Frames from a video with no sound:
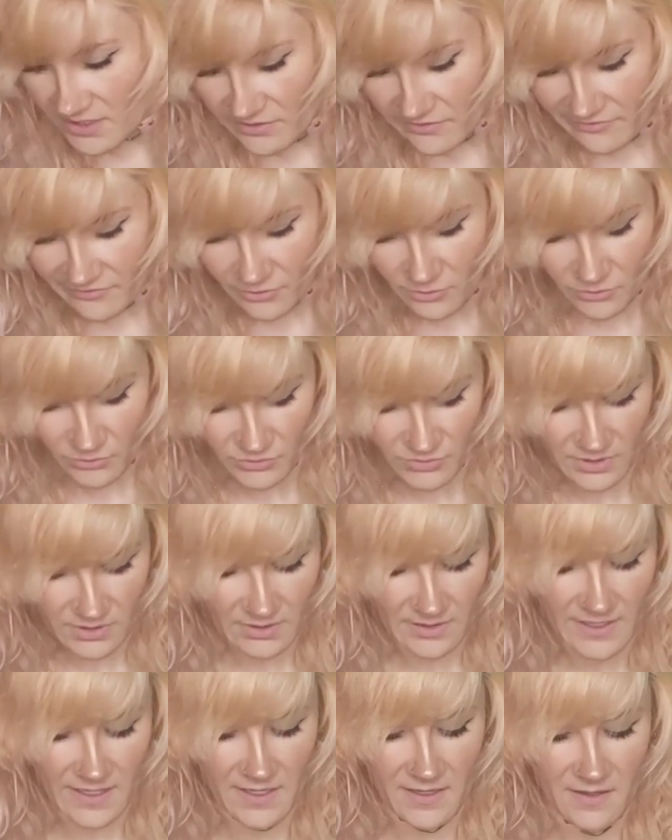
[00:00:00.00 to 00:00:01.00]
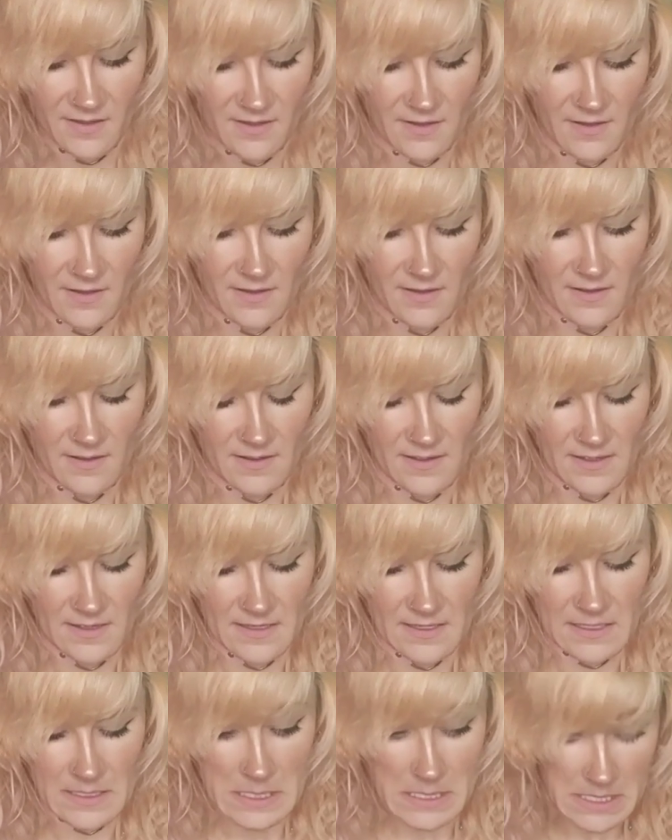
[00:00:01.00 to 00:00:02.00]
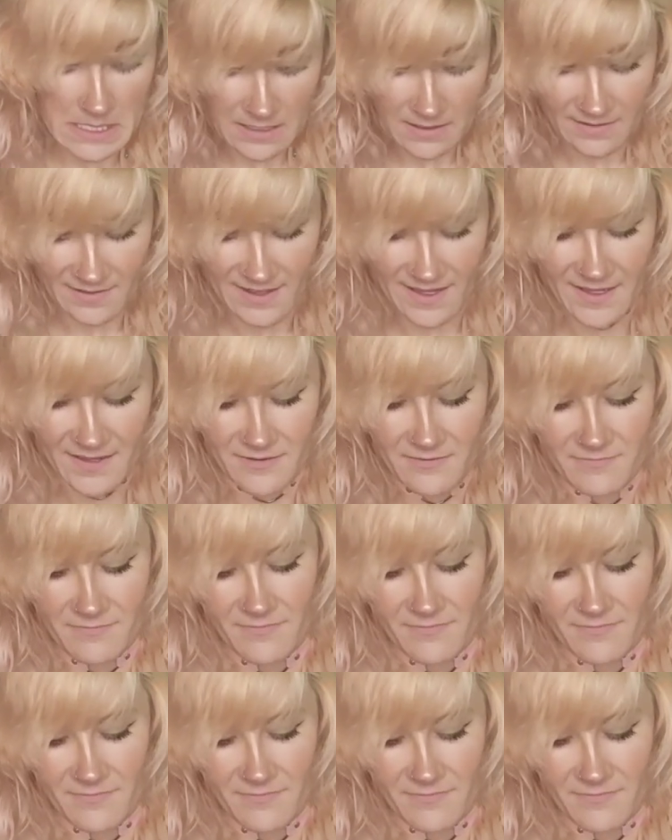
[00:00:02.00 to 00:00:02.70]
the fold. Like that.